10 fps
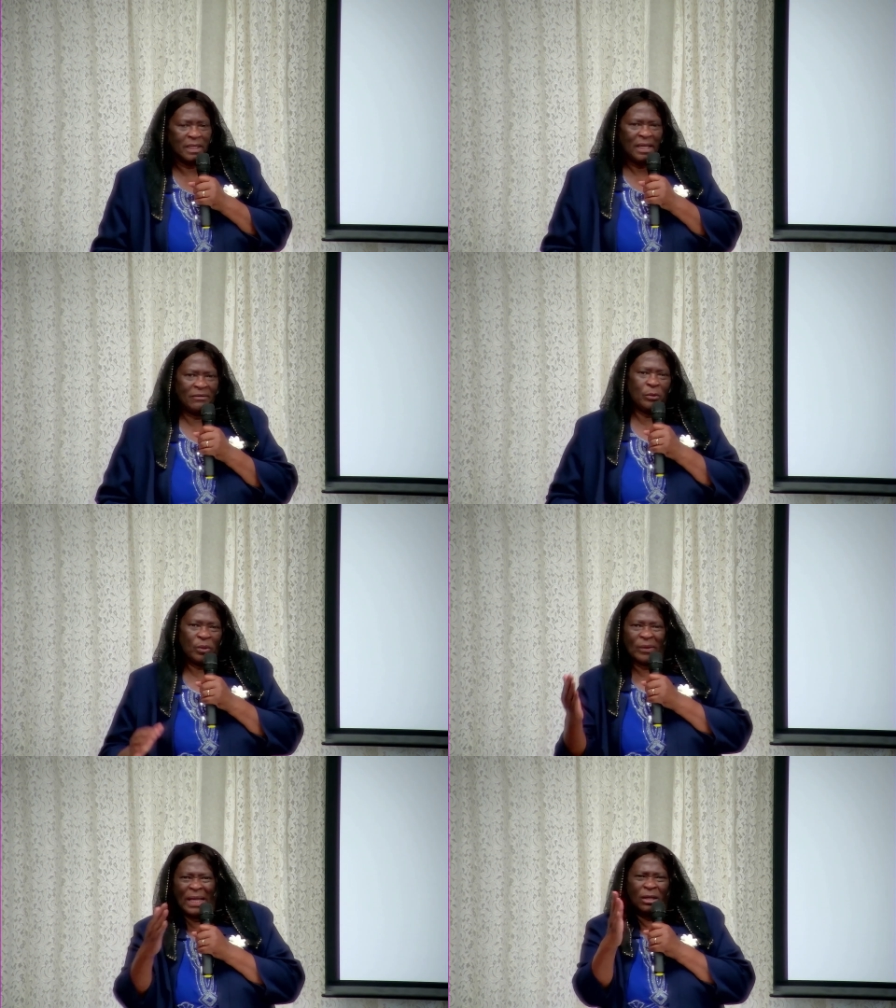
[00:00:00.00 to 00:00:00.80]

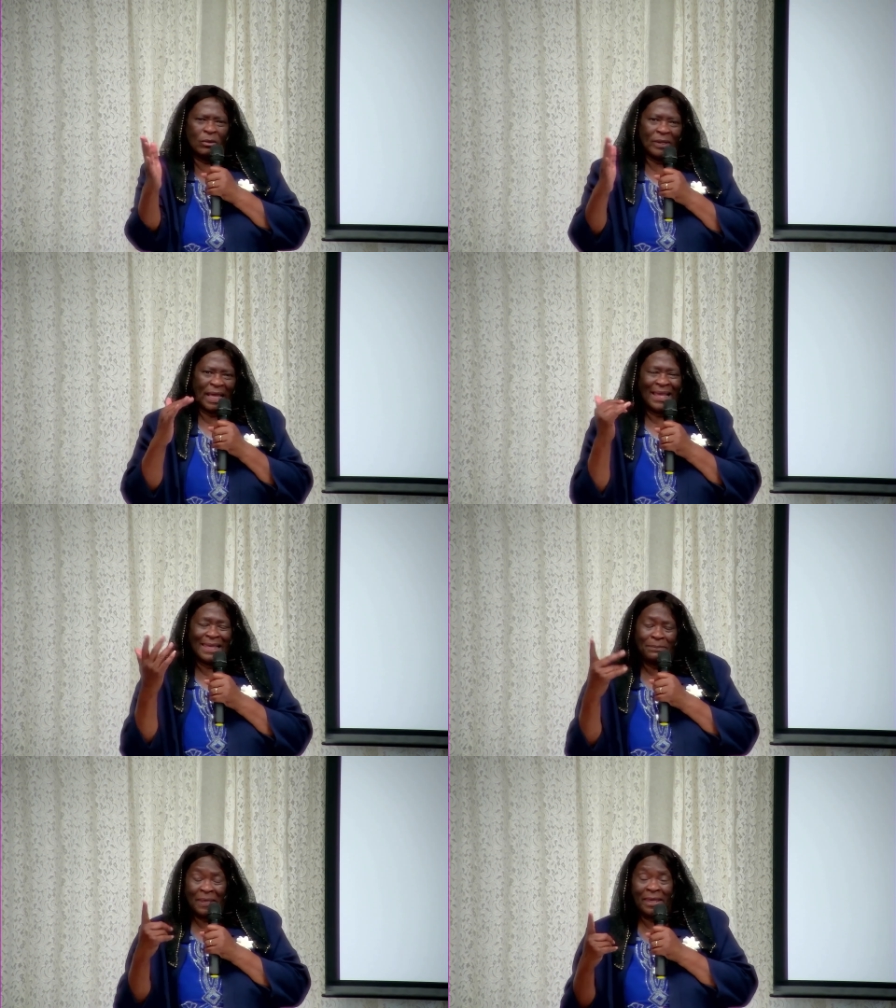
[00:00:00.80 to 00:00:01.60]
everywhere I go, I,
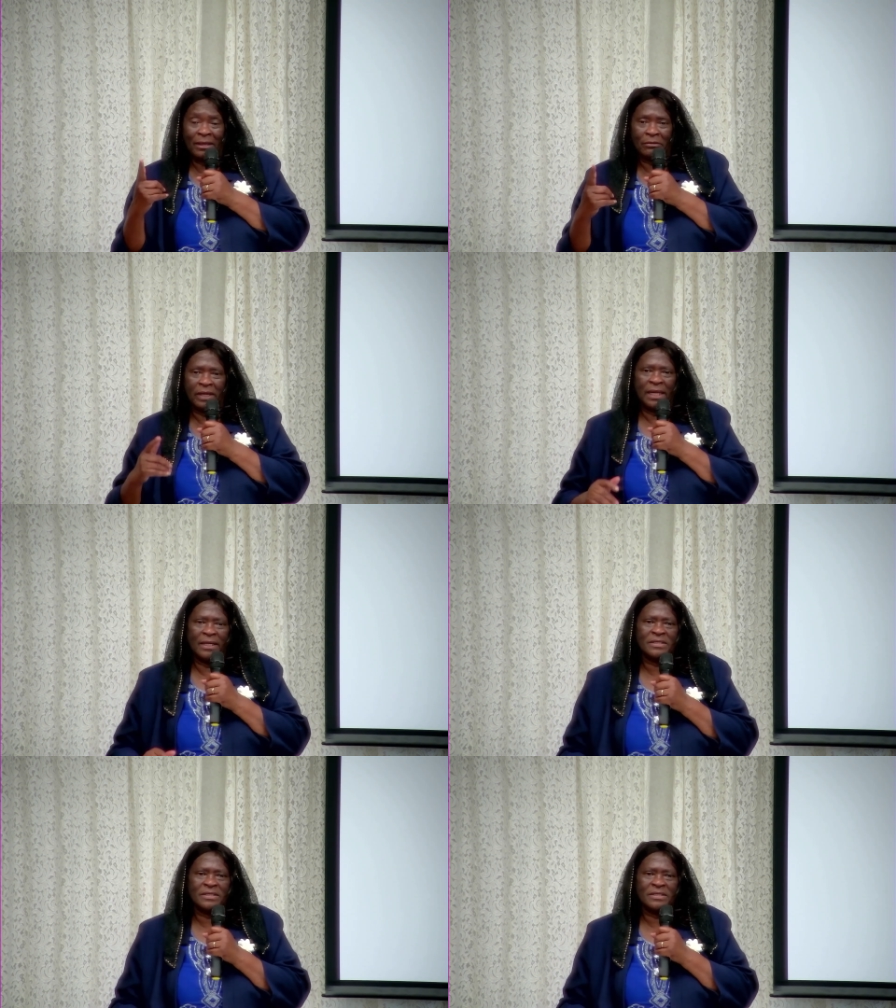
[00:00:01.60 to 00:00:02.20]
keep hearing it.